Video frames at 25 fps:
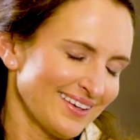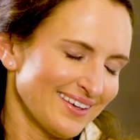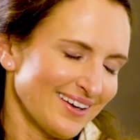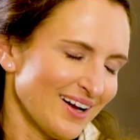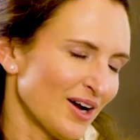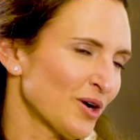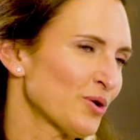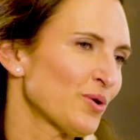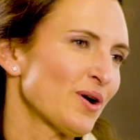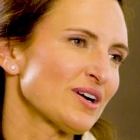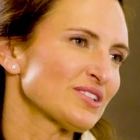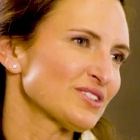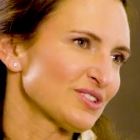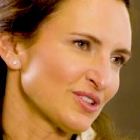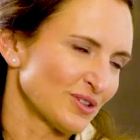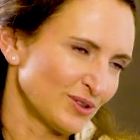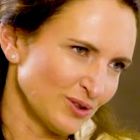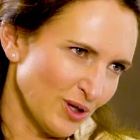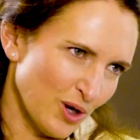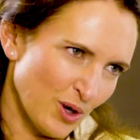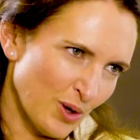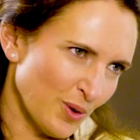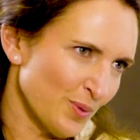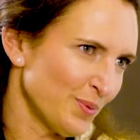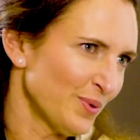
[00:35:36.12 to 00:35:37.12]
Across the
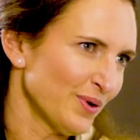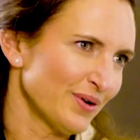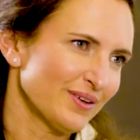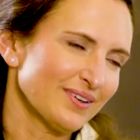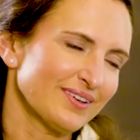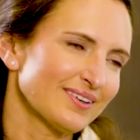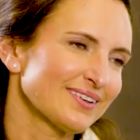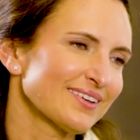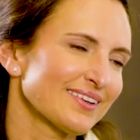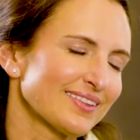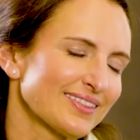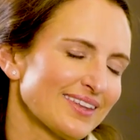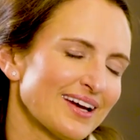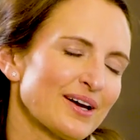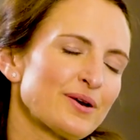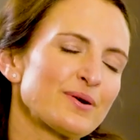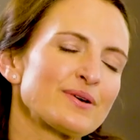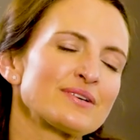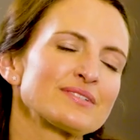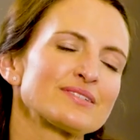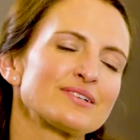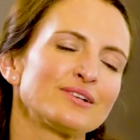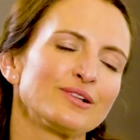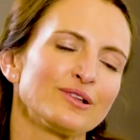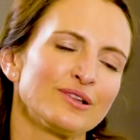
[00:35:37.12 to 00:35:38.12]
globe, there
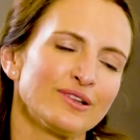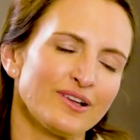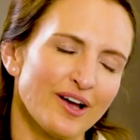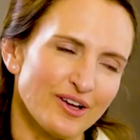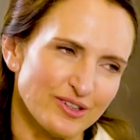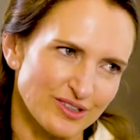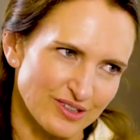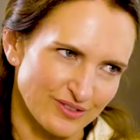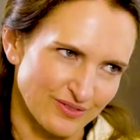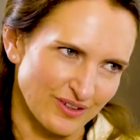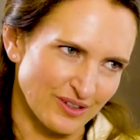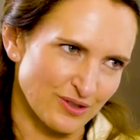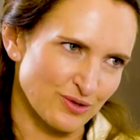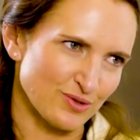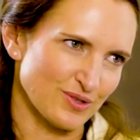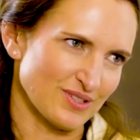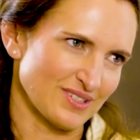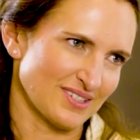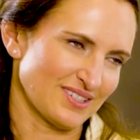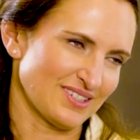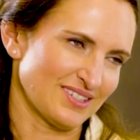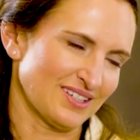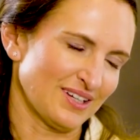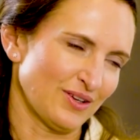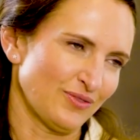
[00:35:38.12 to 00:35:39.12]
is a lot of
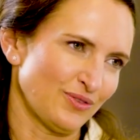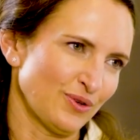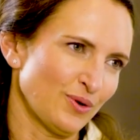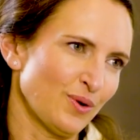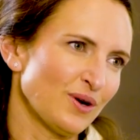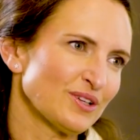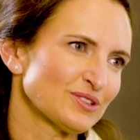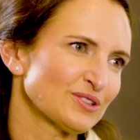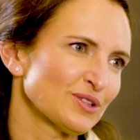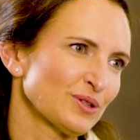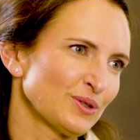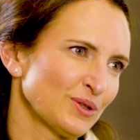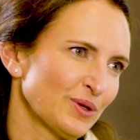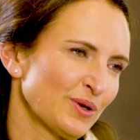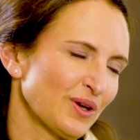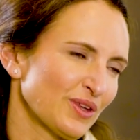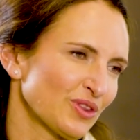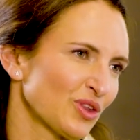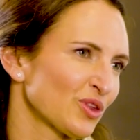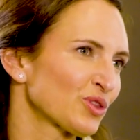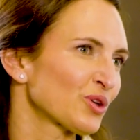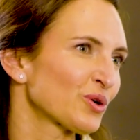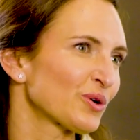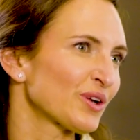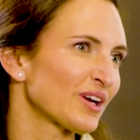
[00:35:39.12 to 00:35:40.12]
interest. And if you also look at
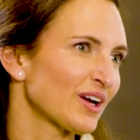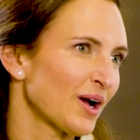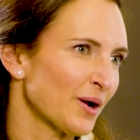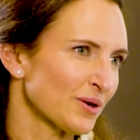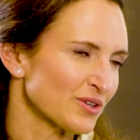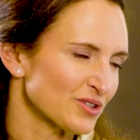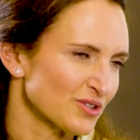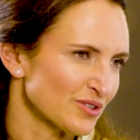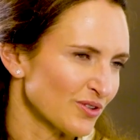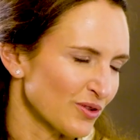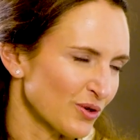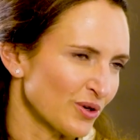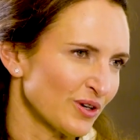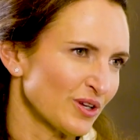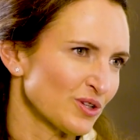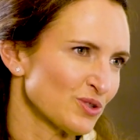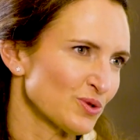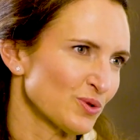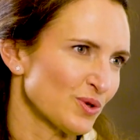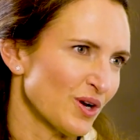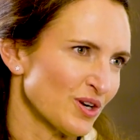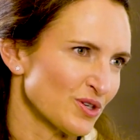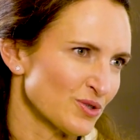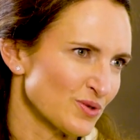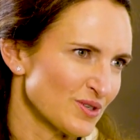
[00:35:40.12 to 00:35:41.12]
the 32
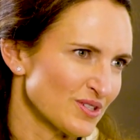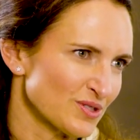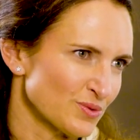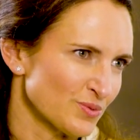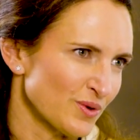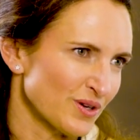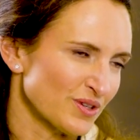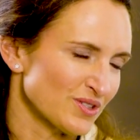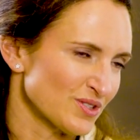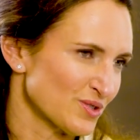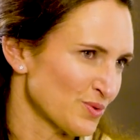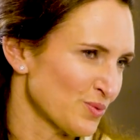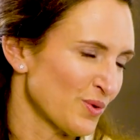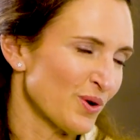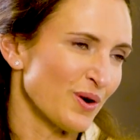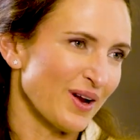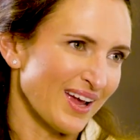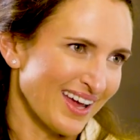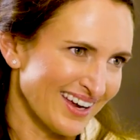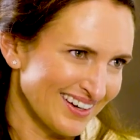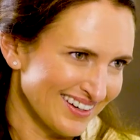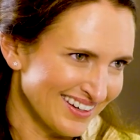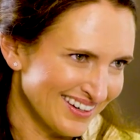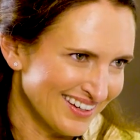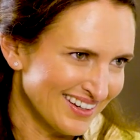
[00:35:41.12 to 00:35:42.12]
countries which we're
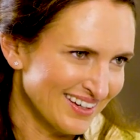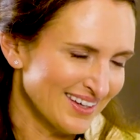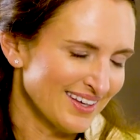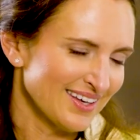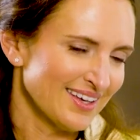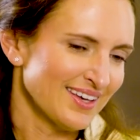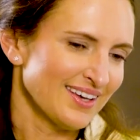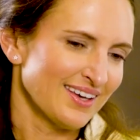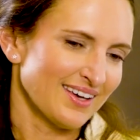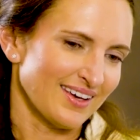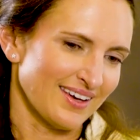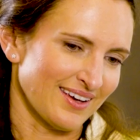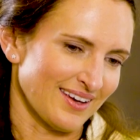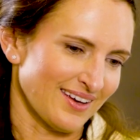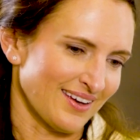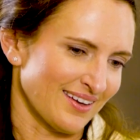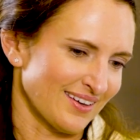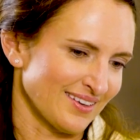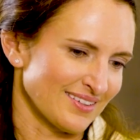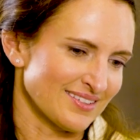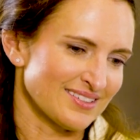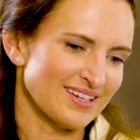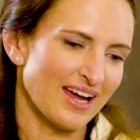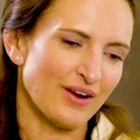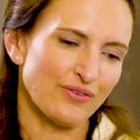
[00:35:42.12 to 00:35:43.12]
in,
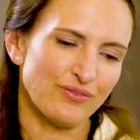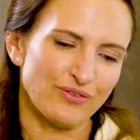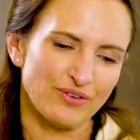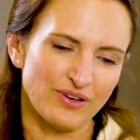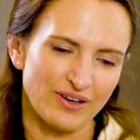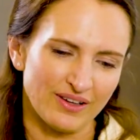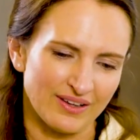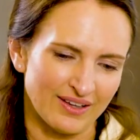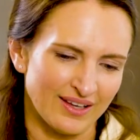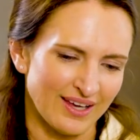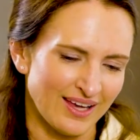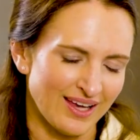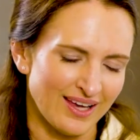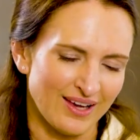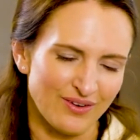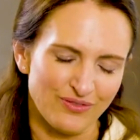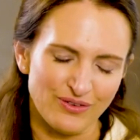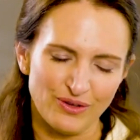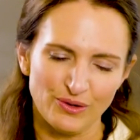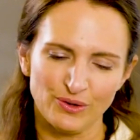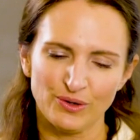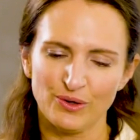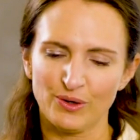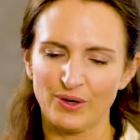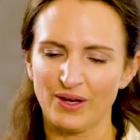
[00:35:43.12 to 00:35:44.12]
definitely if
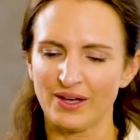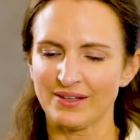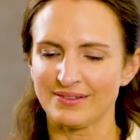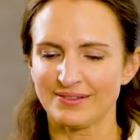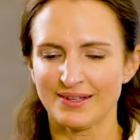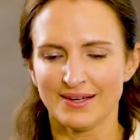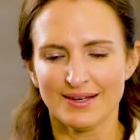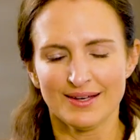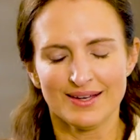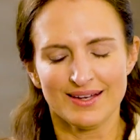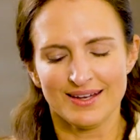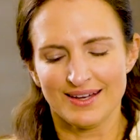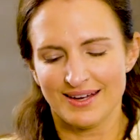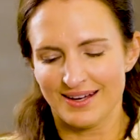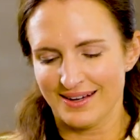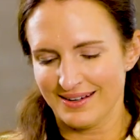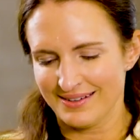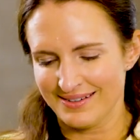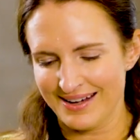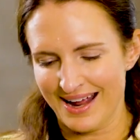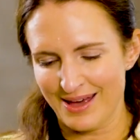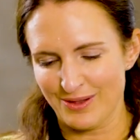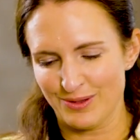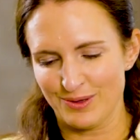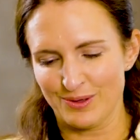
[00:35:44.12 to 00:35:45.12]
you look at
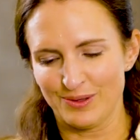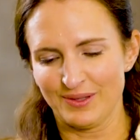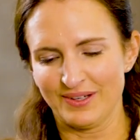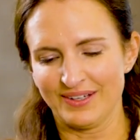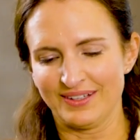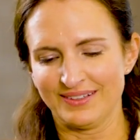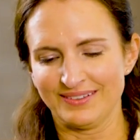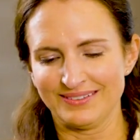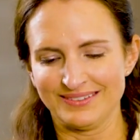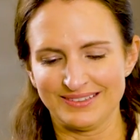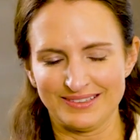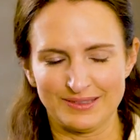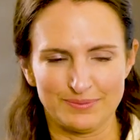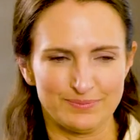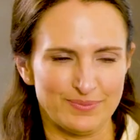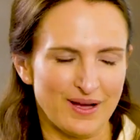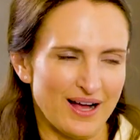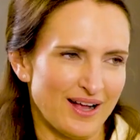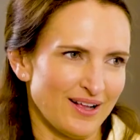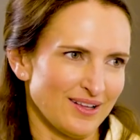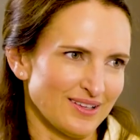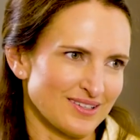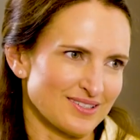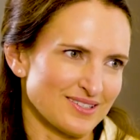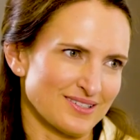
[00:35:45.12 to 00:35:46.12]
Netherlands,
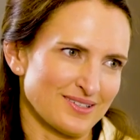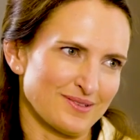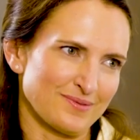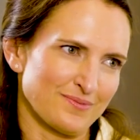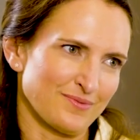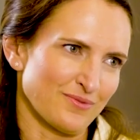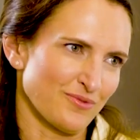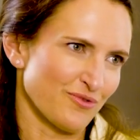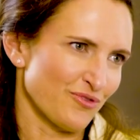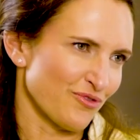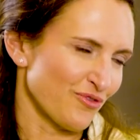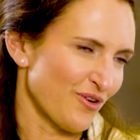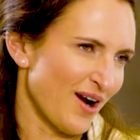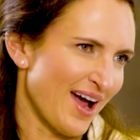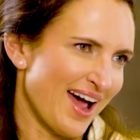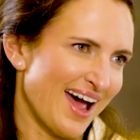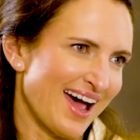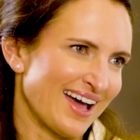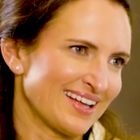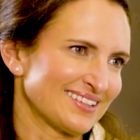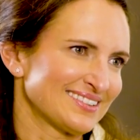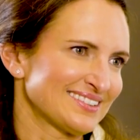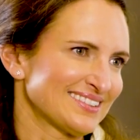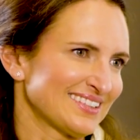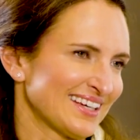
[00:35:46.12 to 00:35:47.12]
Belgium,
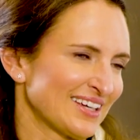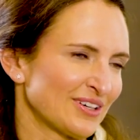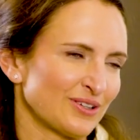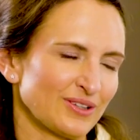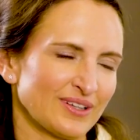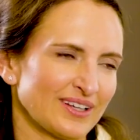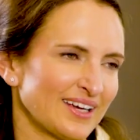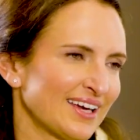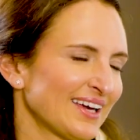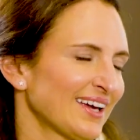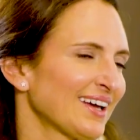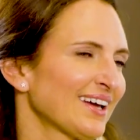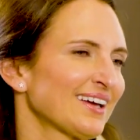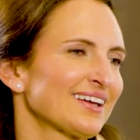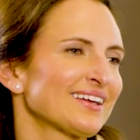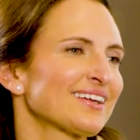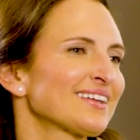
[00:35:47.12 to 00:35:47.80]
France, Italy,